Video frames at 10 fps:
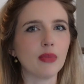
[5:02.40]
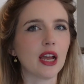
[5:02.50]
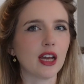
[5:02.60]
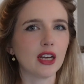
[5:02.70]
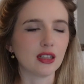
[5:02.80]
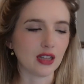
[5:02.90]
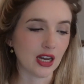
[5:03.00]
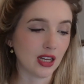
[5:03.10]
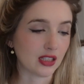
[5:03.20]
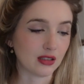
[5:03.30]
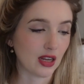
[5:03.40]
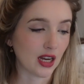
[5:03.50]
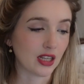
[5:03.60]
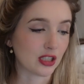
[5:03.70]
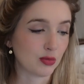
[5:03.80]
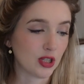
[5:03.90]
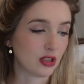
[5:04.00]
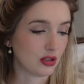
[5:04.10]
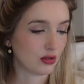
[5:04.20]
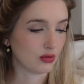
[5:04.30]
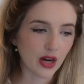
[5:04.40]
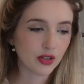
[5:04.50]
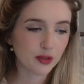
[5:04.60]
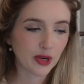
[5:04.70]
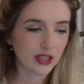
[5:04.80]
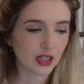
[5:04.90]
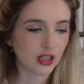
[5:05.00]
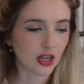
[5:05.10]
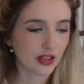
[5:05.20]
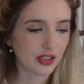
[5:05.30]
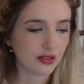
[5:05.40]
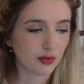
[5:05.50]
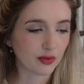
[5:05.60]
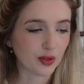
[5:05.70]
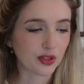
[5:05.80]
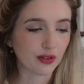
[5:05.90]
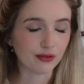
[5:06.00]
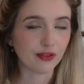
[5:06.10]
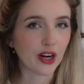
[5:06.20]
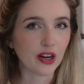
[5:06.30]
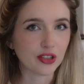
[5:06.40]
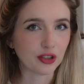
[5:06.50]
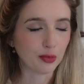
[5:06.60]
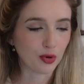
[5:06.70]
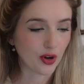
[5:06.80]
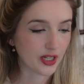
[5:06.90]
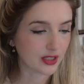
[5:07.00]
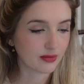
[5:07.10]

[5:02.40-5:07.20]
I gotta speak to you. I respect that a lot of these reviews are very to the point.